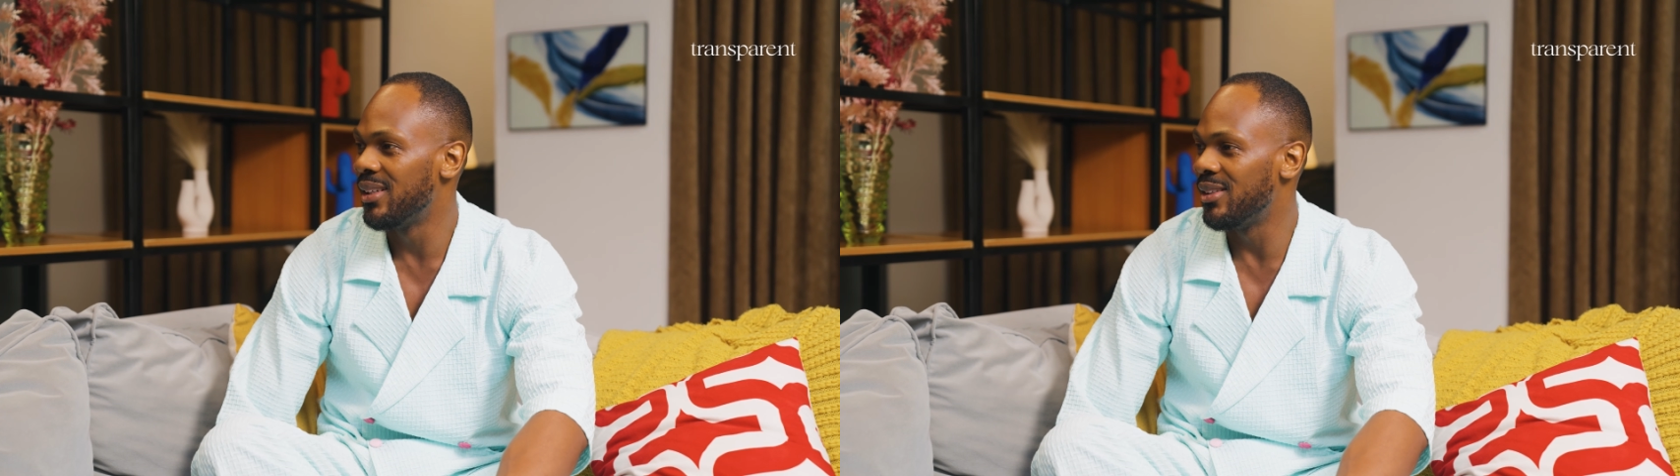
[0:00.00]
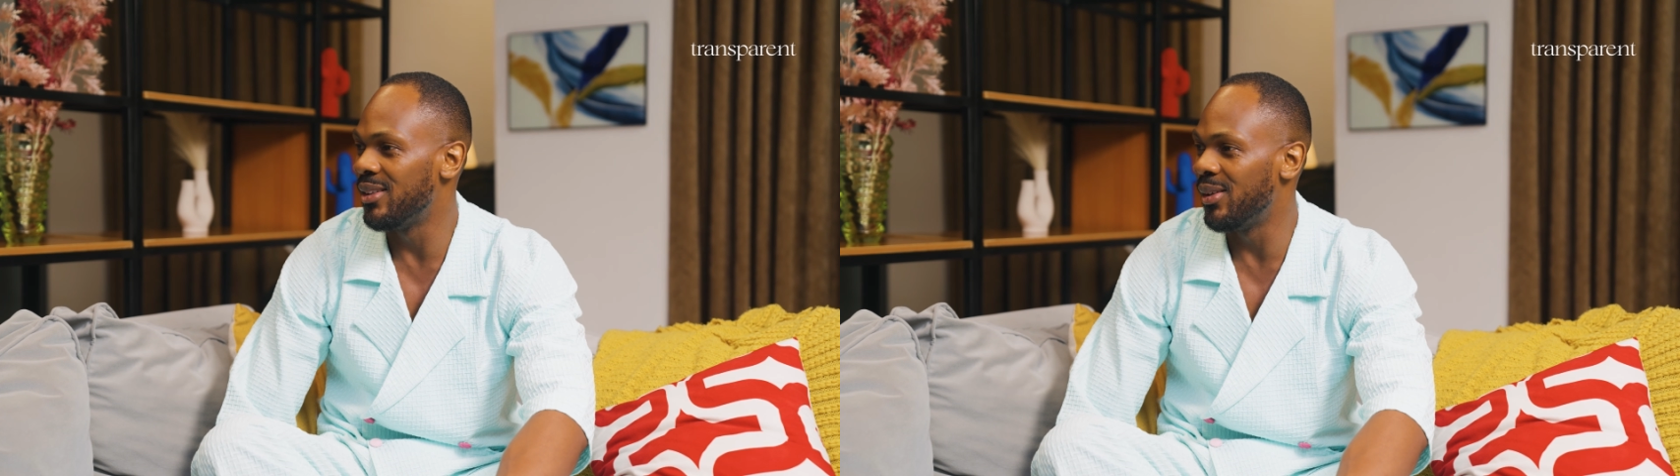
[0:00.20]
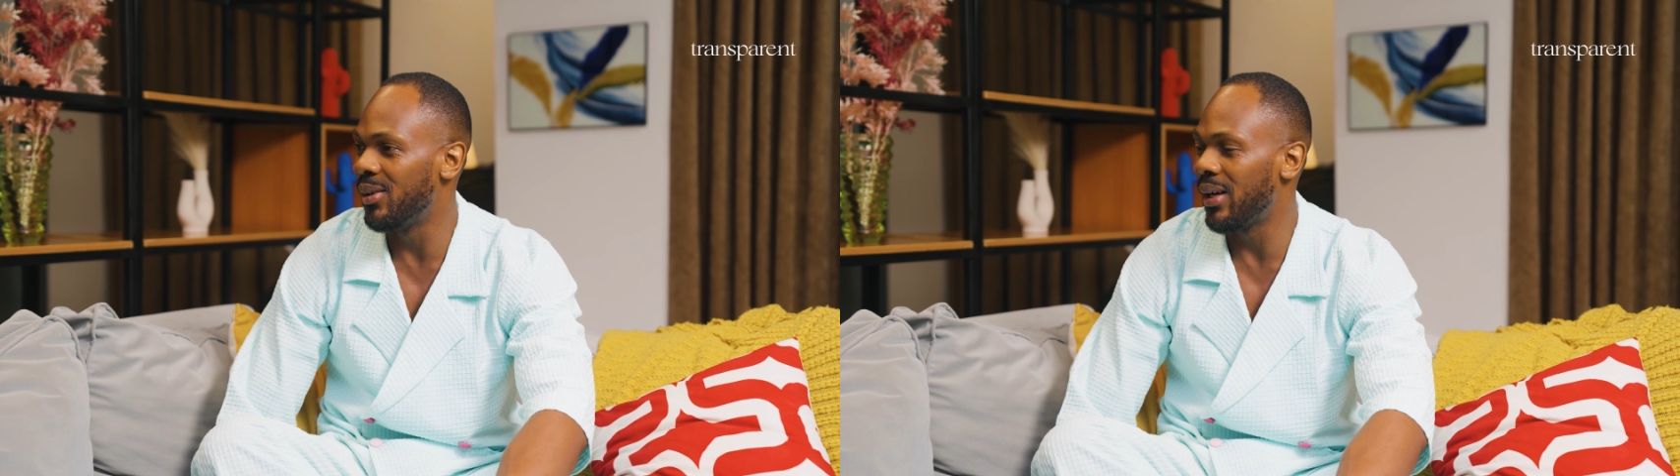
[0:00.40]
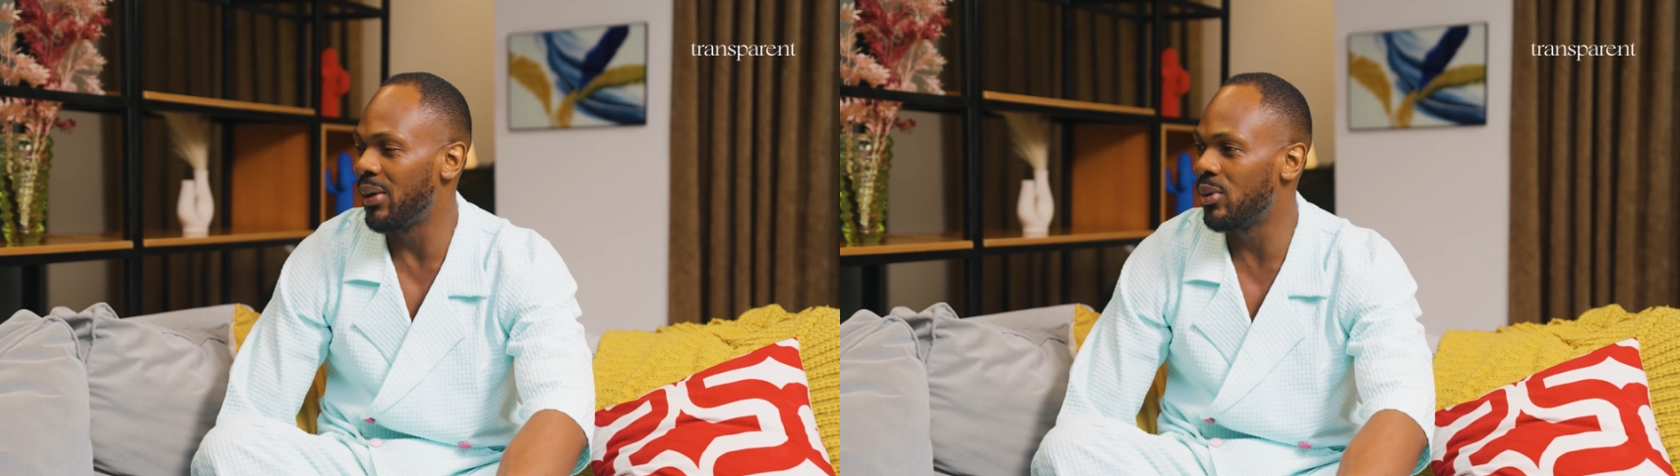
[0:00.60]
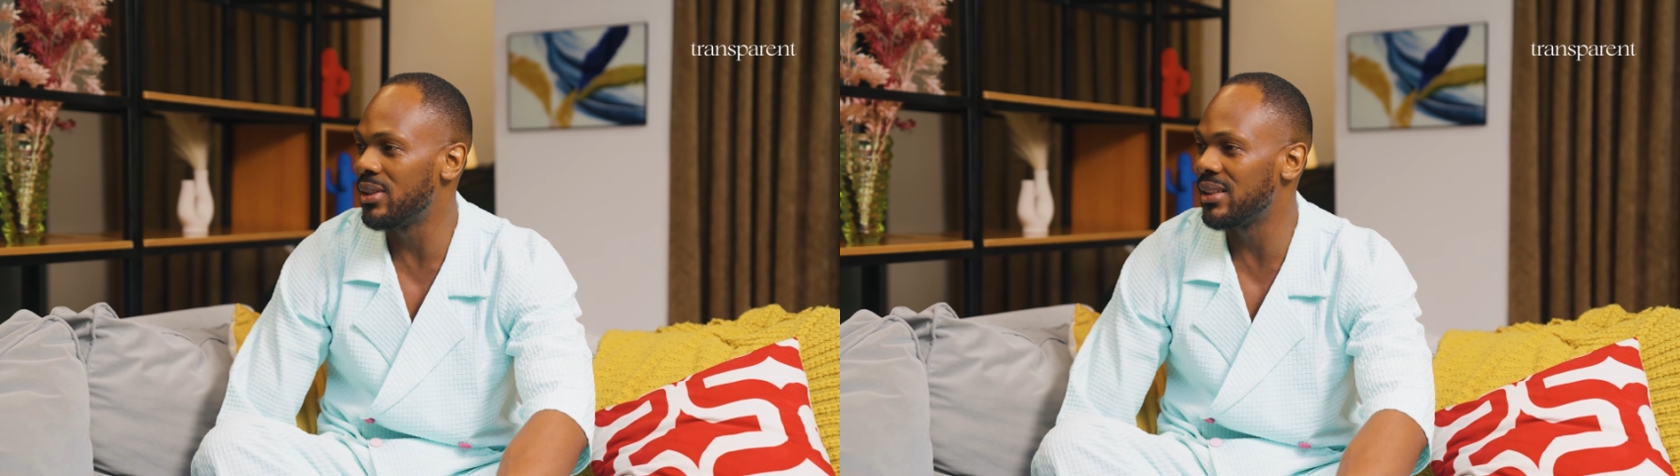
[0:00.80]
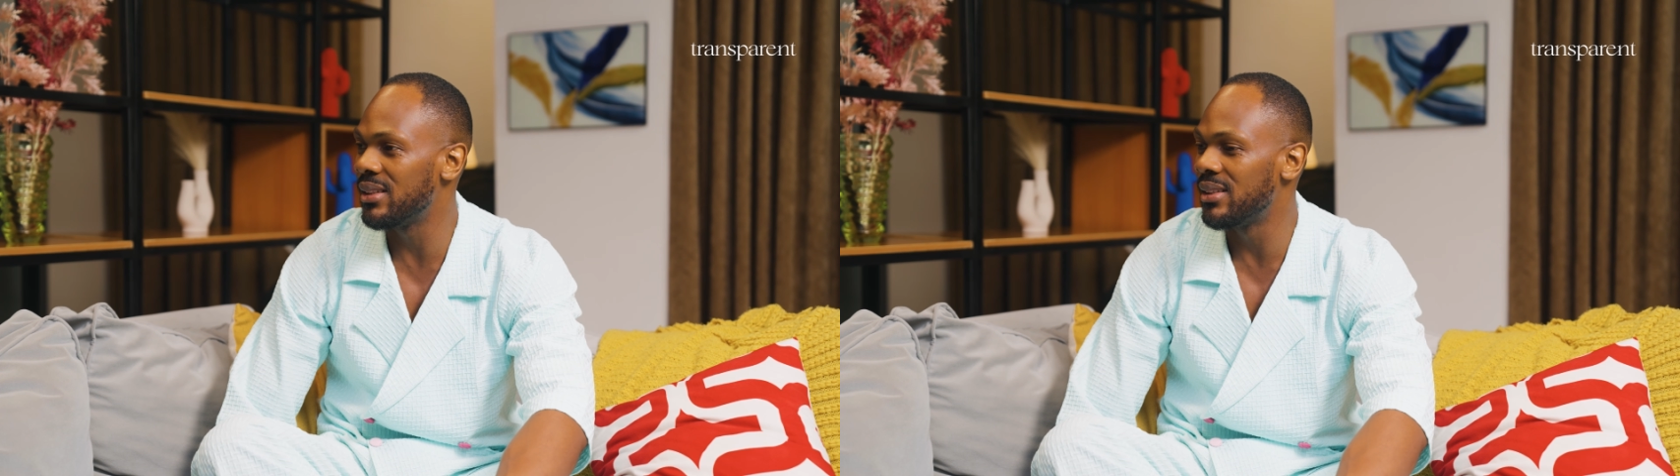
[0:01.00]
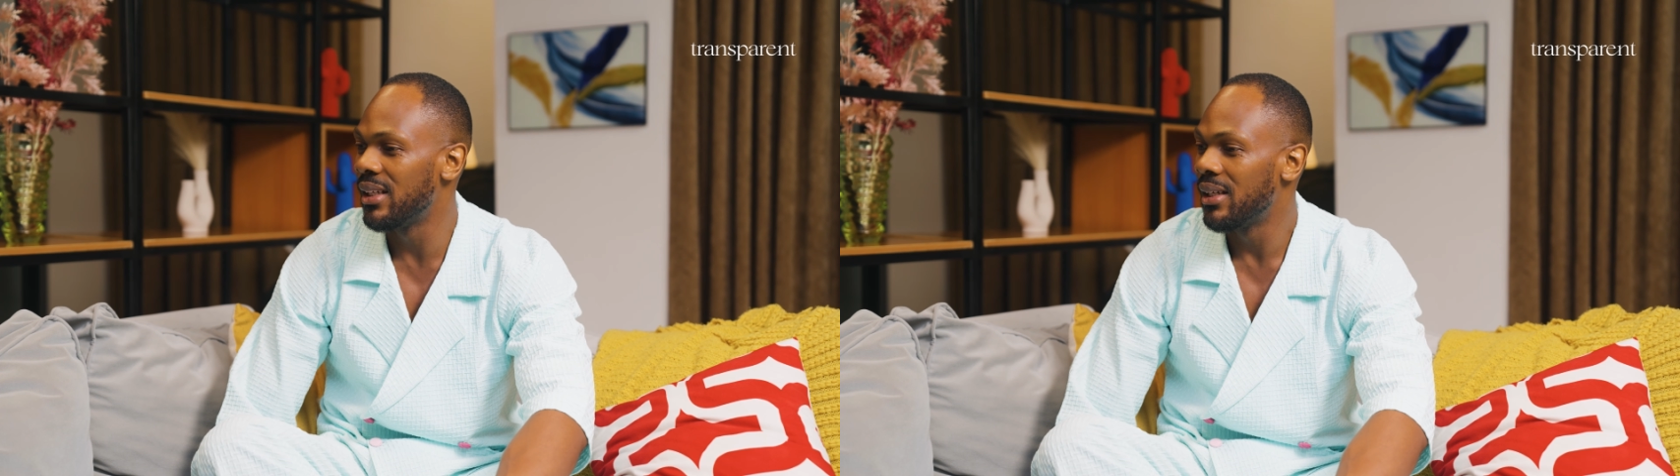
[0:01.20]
I wanted.